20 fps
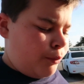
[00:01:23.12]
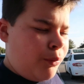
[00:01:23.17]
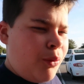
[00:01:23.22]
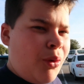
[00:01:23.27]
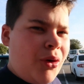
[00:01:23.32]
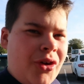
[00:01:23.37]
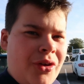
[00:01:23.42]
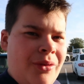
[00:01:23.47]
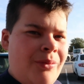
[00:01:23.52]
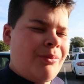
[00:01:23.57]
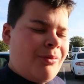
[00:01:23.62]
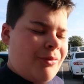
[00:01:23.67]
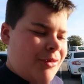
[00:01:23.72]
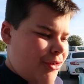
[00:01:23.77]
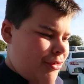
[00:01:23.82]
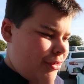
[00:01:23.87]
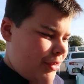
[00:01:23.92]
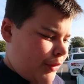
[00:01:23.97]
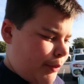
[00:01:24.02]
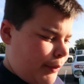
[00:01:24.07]
wooden
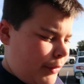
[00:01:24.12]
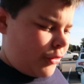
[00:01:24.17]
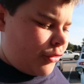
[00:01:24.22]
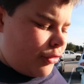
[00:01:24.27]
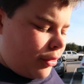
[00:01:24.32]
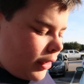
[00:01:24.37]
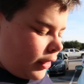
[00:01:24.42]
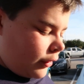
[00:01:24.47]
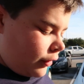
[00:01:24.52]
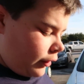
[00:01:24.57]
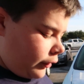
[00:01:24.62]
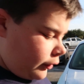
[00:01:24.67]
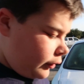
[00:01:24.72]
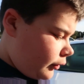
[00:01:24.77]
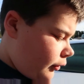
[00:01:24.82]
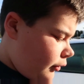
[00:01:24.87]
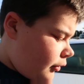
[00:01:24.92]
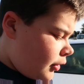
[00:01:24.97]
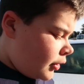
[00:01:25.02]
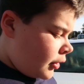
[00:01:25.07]
Christmas trees that
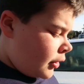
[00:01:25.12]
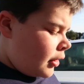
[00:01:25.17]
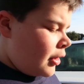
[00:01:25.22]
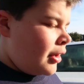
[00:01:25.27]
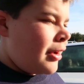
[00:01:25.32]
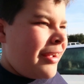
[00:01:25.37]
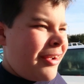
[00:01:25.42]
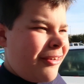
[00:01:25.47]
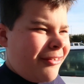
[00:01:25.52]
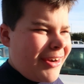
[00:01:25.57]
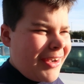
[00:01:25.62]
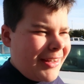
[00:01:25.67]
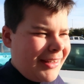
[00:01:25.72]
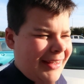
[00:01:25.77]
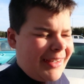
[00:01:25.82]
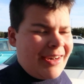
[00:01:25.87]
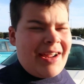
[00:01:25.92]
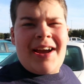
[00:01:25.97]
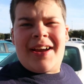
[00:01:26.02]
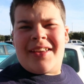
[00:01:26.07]
look
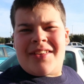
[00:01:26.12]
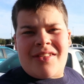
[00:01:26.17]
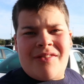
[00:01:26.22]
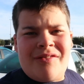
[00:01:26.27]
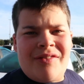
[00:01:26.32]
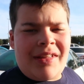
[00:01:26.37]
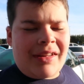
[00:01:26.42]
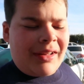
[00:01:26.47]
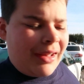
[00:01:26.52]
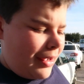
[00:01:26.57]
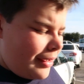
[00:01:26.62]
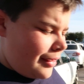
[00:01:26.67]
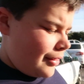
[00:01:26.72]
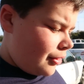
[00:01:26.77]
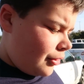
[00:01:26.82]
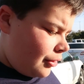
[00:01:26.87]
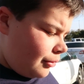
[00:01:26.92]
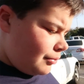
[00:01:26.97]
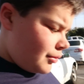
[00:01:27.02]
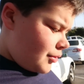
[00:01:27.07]
really nice and they
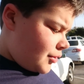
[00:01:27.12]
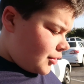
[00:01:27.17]
light up.